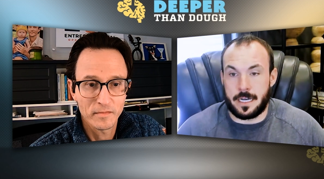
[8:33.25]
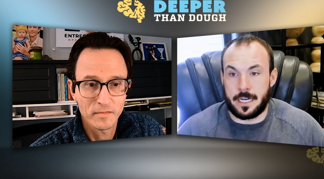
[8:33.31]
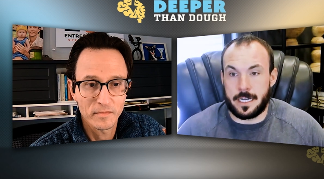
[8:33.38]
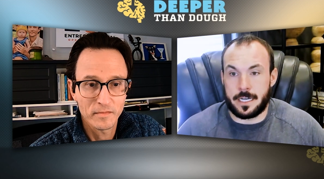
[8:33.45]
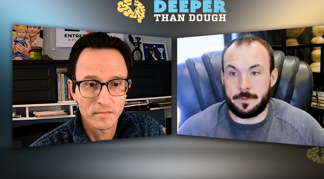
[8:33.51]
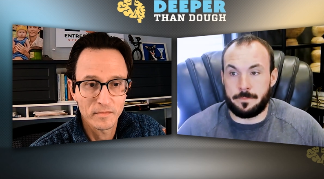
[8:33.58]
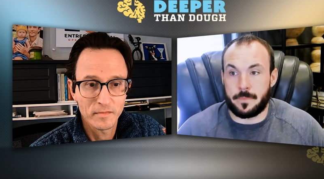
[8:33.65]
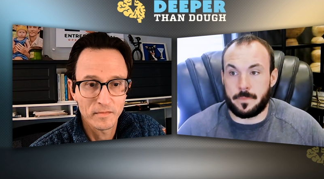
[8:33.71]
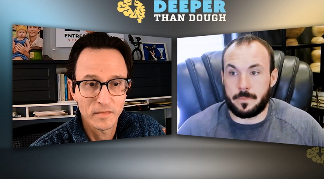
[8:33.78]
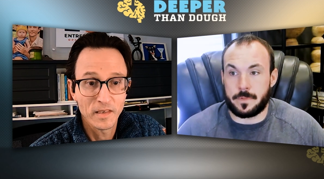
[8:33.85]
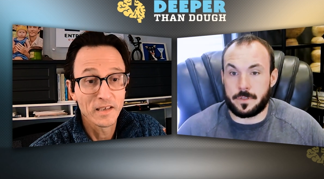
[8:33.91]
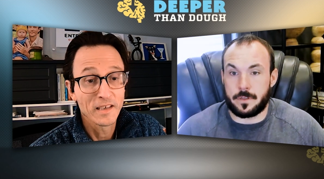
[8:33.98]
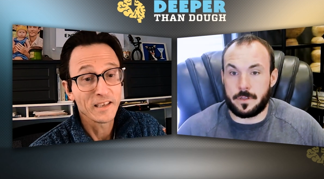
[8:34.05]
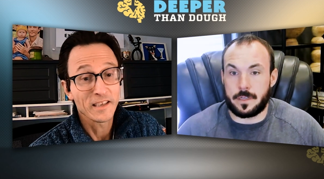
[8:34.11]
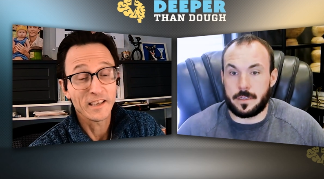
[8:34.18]
Speaker 1: Um,
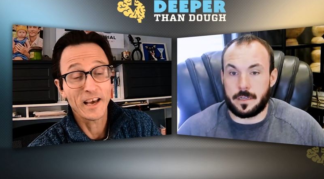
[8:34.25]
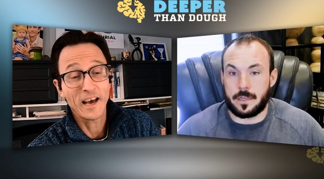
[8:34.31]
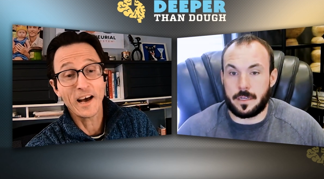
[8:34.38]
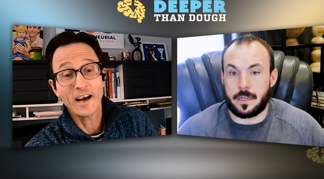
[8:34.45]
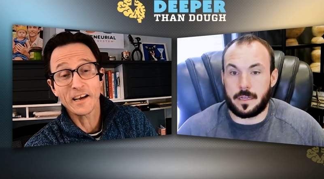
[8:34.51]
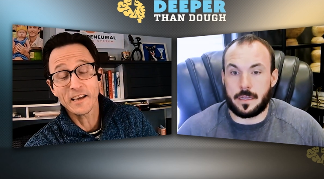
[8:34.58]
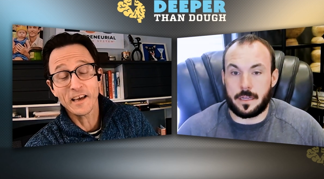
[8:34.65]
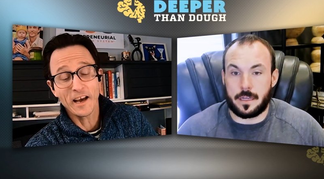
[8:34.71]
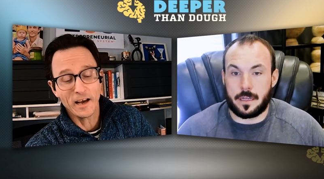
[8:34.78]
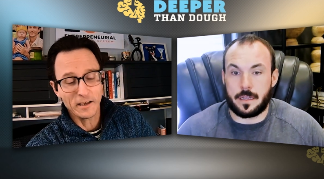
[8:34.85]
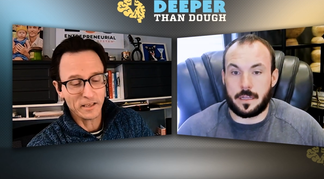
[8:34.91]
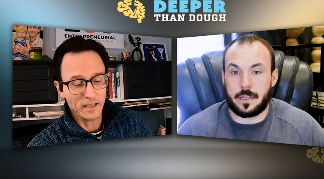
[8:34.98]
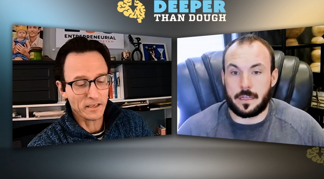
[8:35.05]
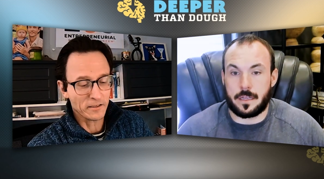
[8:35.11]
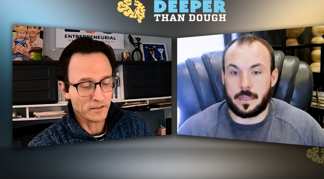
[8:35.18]
Speaker 2: yeah,
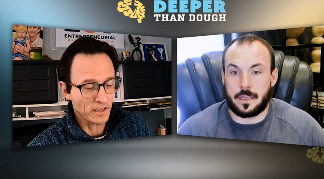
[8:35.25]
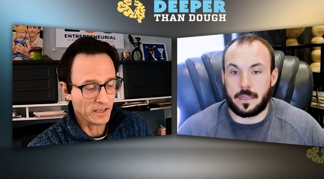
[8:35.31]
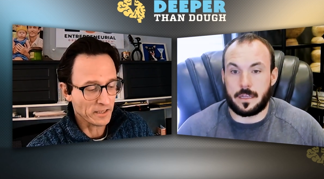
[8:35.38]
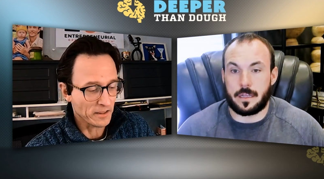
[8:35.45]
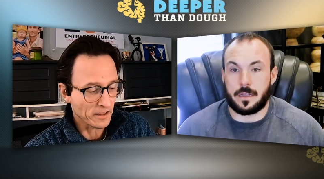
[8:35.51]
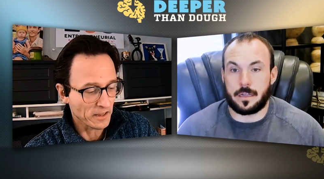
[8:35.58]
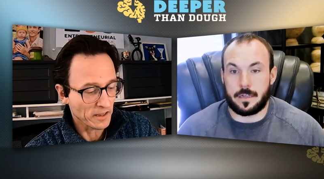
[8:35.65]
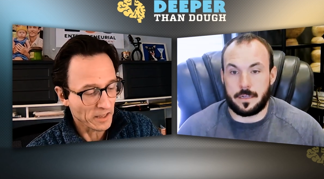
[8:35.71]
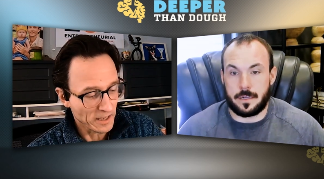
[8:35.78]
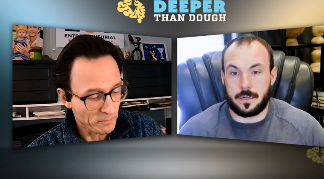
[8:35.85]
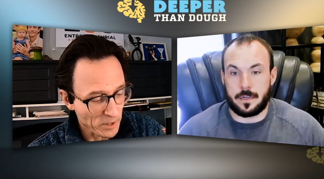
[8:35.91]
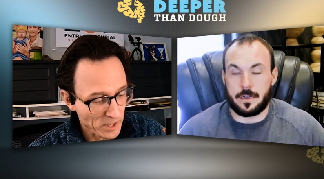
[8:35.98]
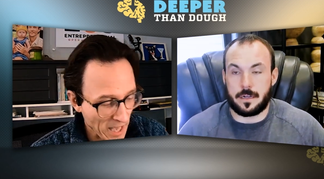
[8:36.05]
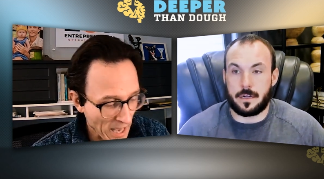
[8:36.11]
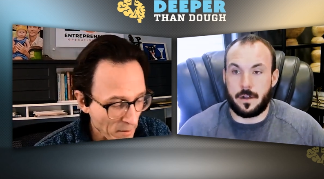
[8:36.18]
yeah, it, it it
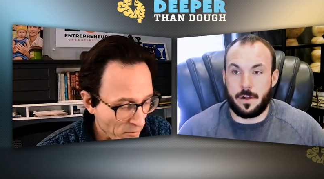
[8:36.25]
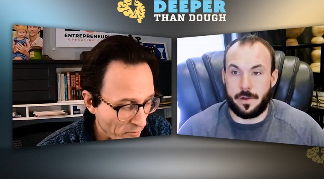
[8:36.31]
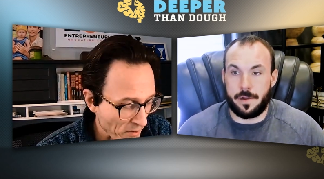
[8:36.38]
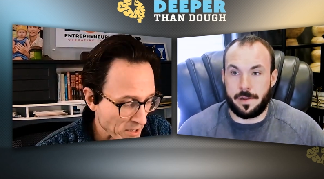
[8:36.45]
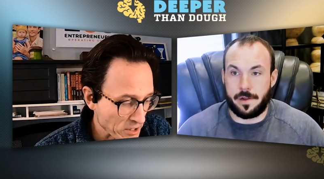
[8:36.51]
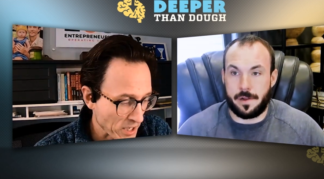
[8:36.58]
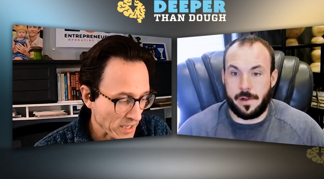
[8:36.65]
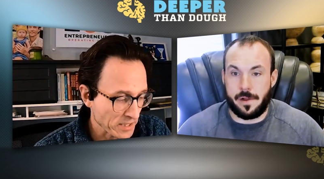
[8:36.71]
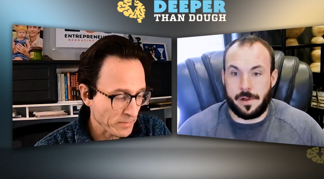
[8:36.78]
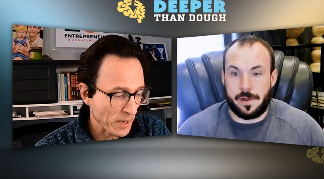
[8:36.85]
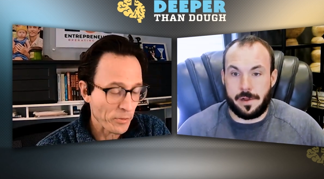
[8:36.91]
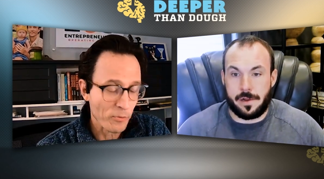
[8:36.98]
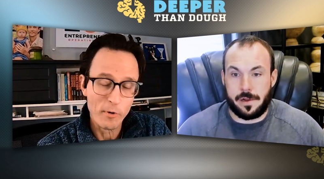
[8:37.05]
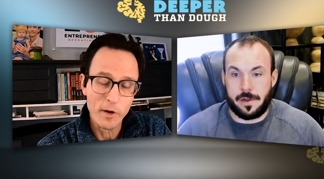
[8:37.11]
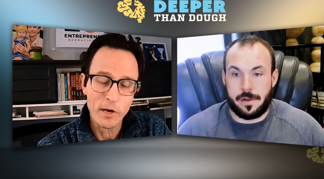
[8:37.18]
it became a franchise
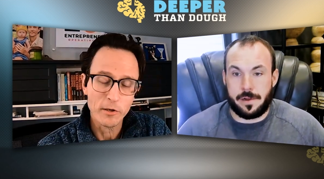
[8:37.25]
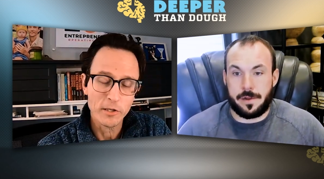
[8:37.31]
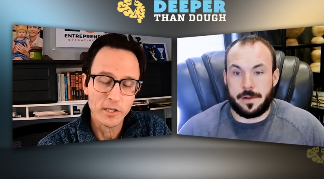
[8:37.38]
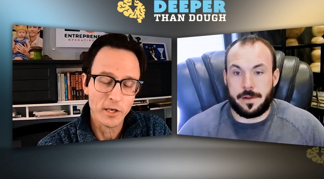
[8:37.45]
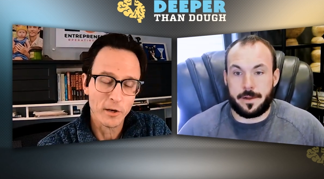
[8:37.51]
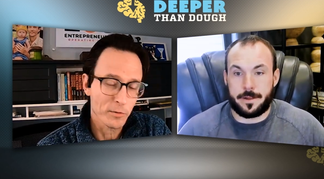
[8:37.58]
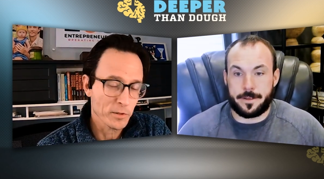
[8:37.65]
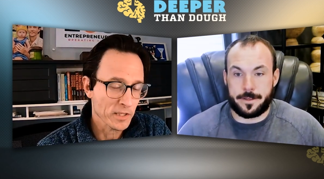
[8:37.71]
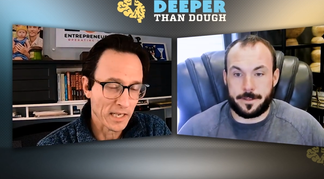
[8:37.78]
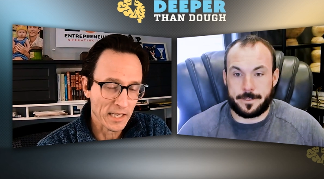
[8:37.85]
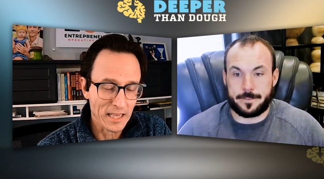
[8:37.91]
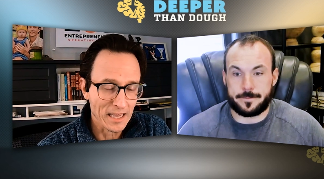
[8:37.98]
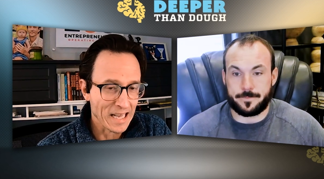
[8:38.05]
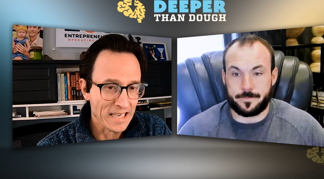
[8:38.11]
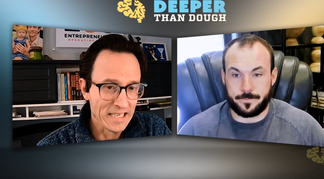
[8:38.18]
about three years ago. It was
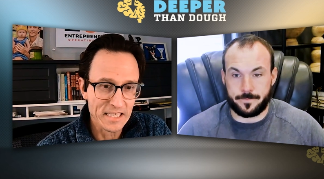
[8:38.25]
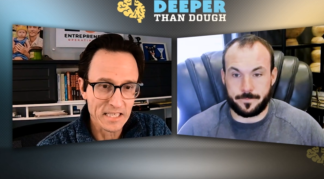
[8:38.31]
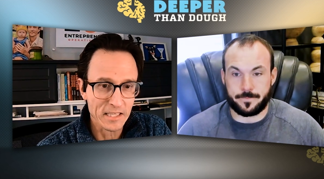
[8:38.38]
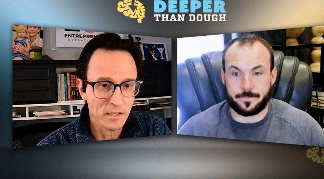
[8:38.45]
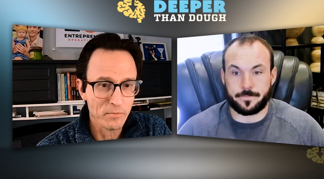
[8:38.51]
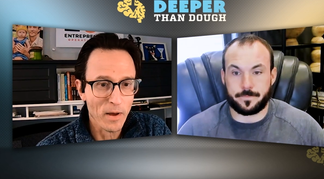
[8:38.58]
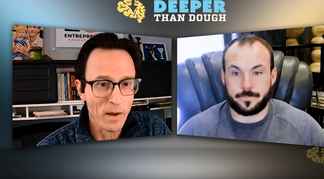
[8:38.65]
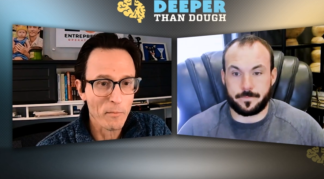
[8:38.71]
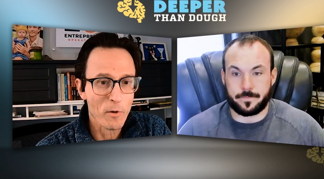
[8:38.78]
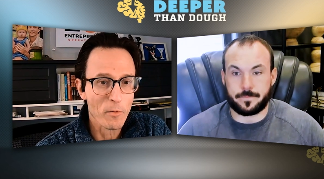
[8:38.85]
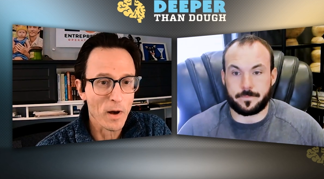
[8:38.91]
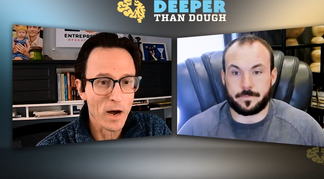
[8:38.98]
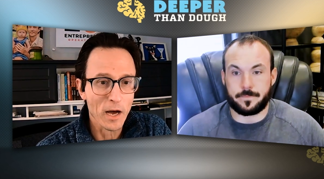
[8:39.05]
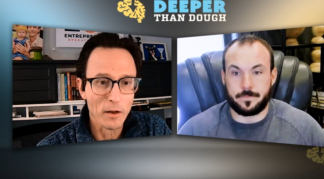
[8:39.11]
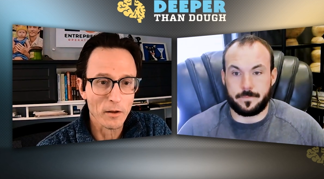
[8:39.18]
like a licensed
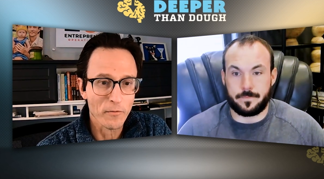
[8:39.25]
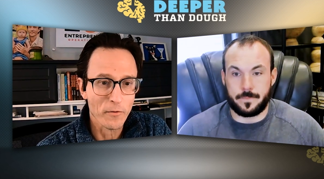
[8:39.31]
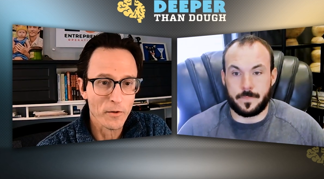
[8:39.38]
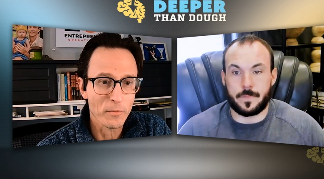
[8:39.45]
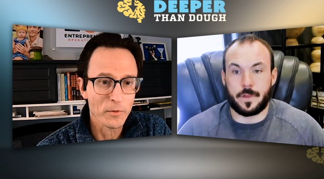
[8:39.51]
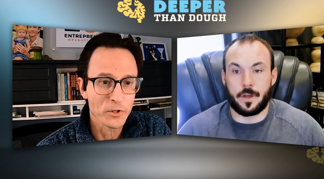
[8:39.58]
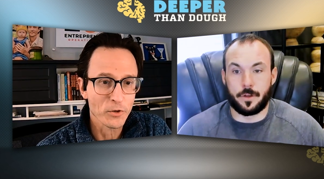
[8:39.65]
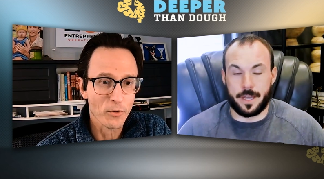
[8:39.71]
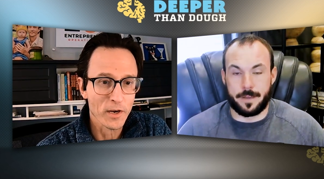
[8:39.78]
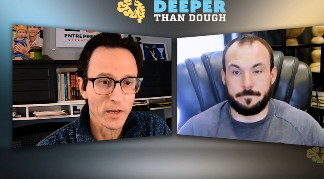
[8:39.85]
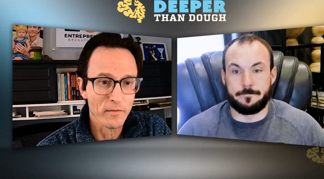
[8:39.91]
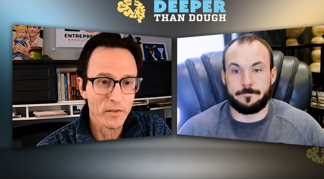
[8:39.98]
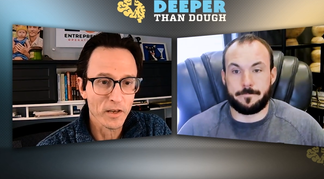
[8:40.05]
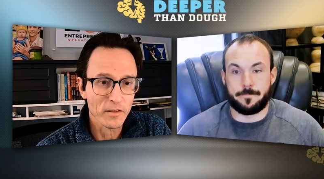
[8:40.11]
member model for the majority of